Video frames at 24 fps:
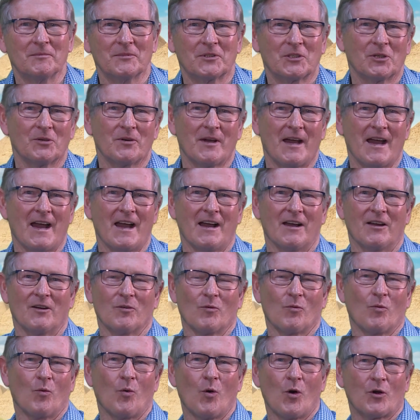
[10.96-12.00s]
to our
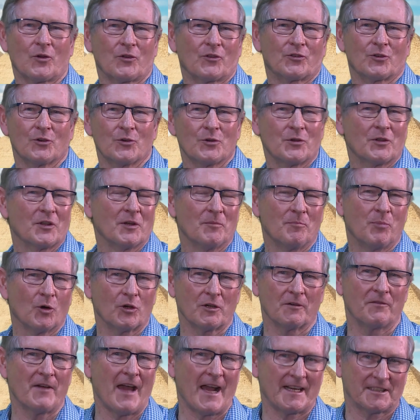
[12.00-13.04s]
walk through the book
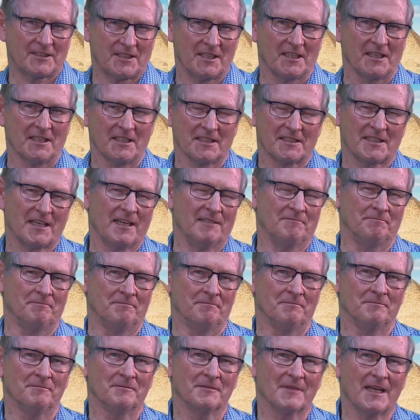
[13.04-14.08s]
of Exodus
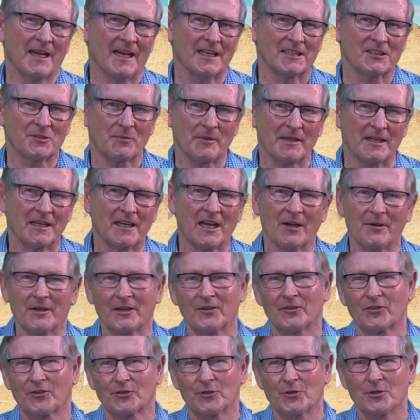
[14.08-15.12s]
as we're
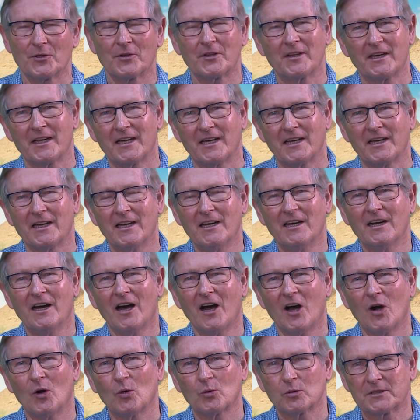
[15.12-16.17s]
going through the
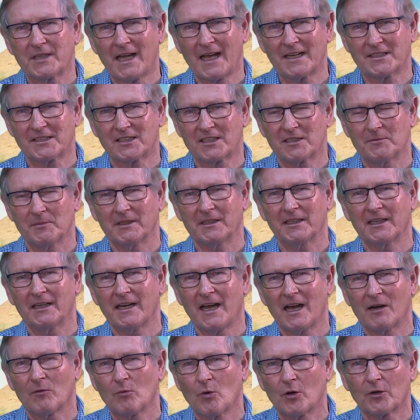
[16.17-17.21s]
Old Testament in
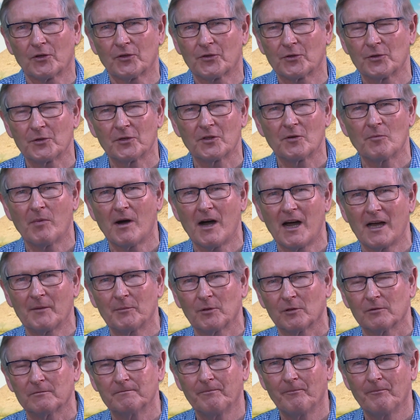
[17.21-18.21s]
our walk through the Bible.